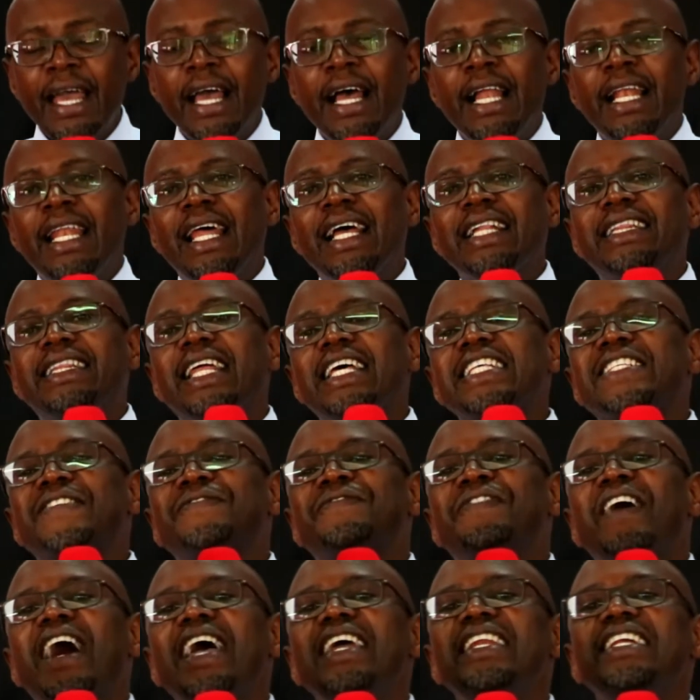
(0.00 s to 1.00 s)
Let us
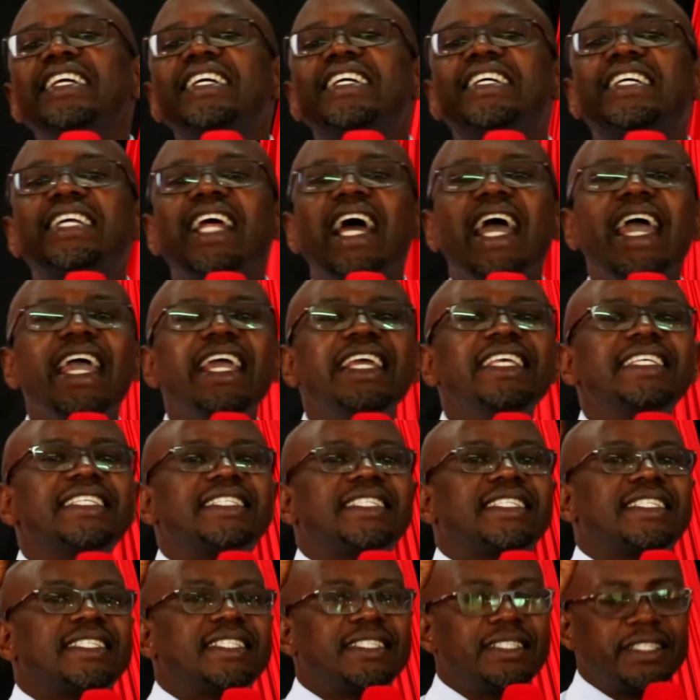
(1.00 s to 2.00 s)
find
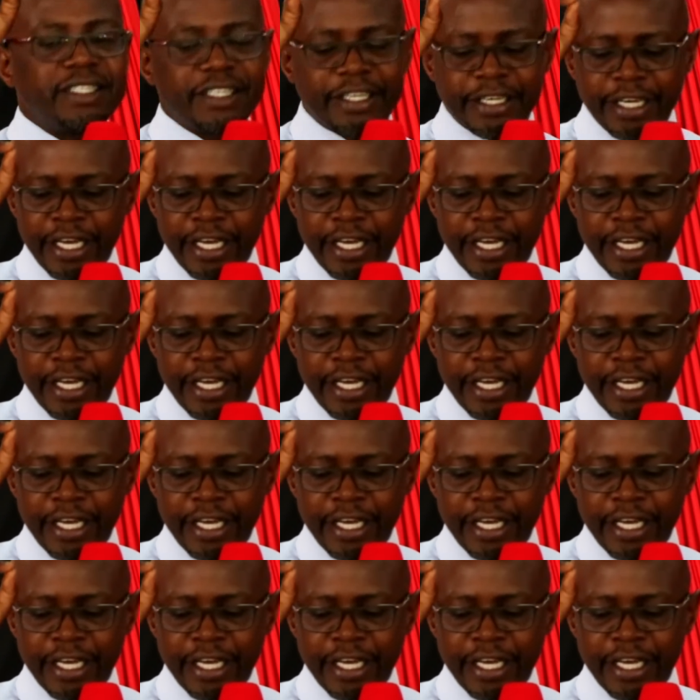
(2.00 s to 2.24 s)
grace